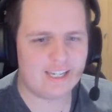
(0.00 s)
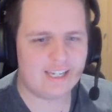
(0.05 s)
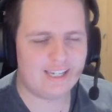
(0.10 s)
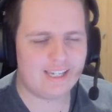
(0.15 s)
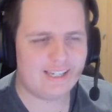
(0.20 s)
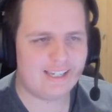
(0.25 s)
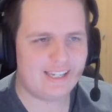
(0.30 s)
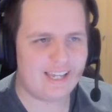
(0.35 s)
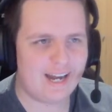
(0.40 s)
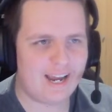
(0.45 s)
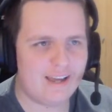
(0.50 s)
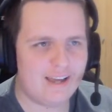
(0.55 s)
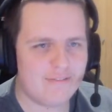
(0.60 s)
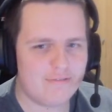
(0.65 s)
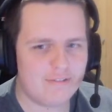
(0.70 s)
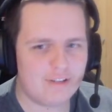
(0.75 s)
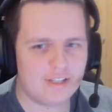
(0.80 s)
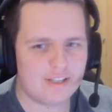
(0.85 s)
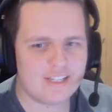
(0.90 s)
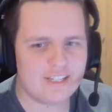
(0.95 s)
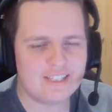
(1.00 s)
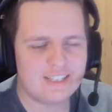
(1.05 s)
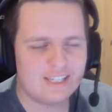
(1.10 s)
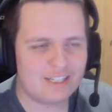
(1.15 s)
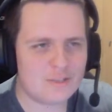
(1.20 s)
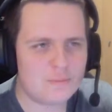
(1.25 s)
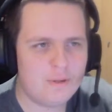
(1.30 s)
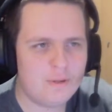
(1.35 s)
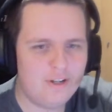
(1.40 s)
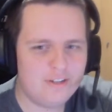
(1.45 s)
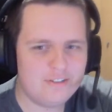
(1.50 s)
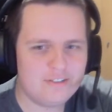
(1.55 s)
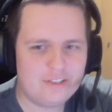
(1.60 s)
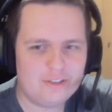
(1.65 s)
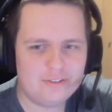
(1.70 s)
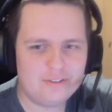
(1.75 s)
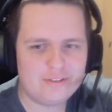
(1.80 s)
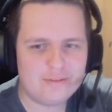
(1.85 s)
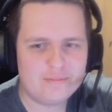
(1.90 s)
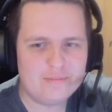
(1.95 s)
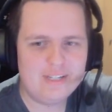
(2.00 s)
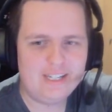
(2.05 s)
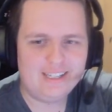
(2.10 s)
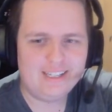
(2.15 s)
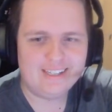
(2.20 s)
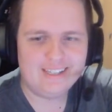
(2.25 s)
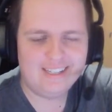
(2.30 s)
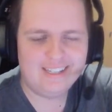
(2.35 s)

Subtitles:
Get out of here. That's personal to me.